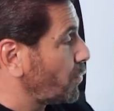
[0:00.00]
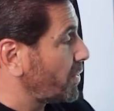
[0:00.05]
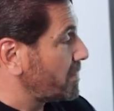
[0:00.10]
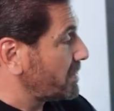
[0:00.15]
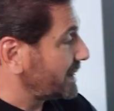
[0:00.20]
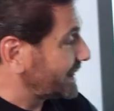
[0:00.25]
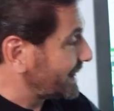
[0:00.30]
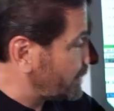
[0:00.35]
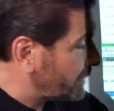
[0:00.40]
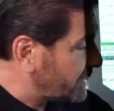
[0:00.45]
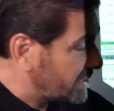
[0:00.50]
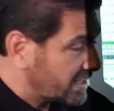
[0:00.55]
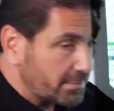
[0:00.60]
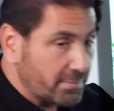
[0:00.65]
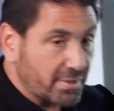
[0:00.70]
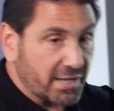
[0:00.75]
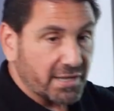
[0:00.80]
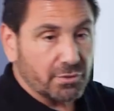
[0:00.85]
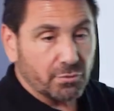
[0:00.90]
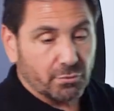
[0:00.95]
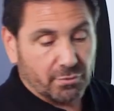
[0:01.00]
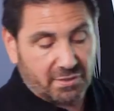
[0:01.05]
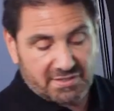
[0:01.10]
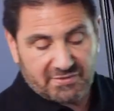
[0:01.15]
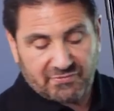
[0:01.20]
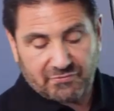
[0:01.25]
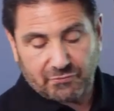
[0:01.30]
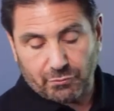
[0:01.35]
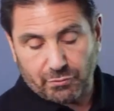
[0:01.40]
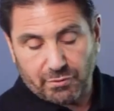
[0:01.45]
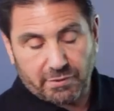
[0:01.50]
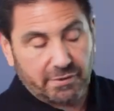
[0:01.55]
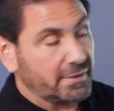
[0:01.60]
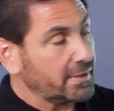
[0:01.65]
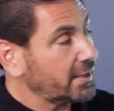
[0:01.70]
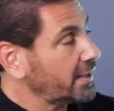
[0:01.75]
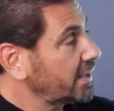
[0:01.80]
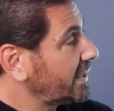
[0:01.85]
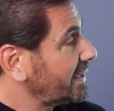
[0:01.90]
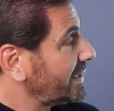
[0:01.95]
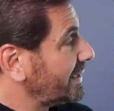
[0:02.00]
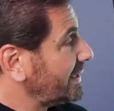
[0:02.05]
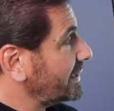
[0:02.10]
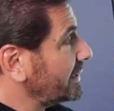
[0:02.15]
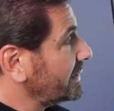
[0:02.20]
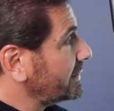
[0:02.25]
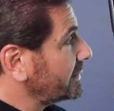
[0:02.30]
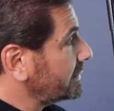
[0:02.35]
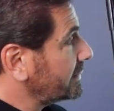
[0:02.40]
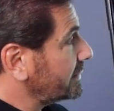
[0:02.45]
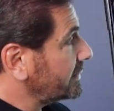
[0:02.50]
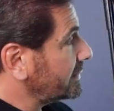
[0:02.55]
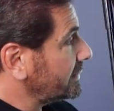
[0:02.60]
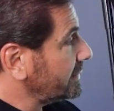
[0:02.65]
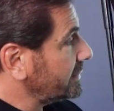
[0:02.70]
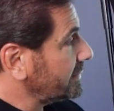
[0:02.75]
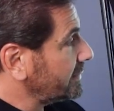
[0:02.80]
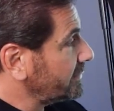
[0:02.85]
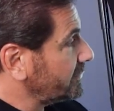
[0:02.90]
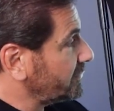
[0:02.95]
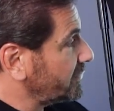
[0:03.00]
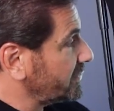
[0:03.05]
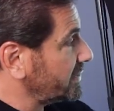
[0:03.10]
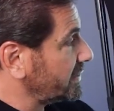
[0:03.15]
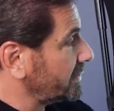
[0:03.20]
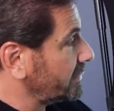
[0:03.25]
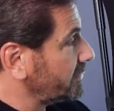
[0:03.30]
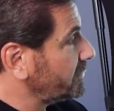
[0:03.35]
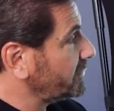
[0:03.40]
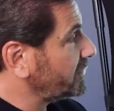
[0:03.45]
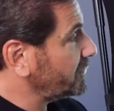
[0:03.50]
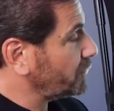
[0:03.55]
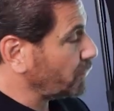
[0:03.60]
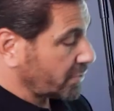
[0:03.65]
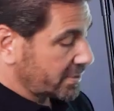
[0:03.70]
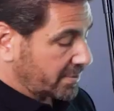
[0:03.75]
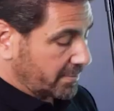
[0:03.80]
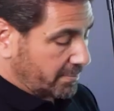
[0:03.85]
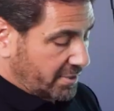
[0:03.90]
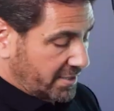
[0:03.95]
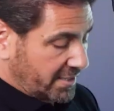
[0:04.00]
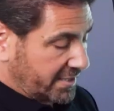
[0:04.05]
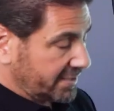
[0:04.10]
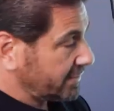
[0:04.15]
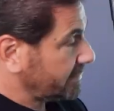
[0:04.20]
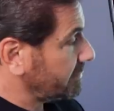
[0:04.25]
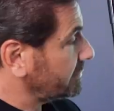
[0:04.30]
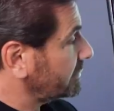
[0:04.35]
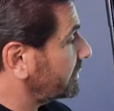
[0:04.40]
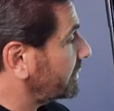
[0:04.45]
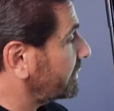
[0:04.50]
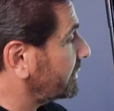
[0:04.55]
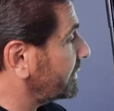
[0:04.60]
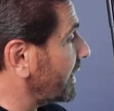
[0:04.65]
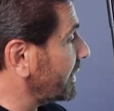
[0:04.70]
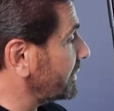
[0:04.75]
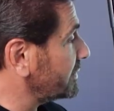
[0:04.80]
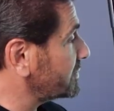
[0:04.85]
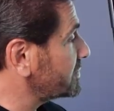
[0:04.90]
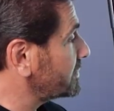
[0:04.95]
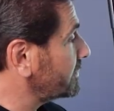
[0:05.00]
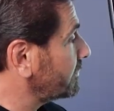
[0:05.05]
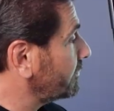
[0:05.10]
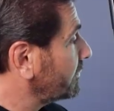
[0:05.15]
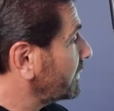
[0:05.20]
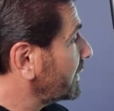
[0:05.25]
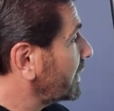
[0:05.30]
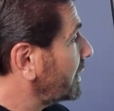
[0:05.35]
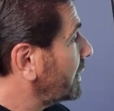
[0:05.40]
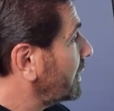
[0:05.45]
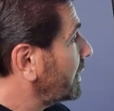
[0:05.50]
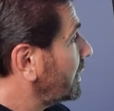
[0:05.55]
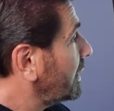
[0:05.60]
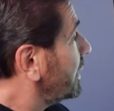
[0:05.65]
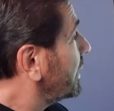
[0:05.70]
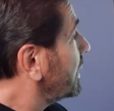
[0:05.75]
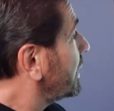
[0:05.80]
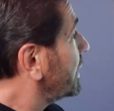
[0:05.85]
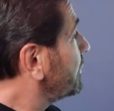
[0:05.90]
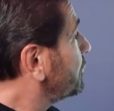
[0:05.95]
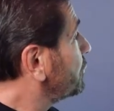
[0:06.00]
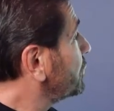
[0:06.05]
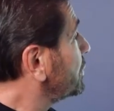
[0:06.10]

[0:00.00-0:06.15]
we're limited by noise floor for the 4 combined case. If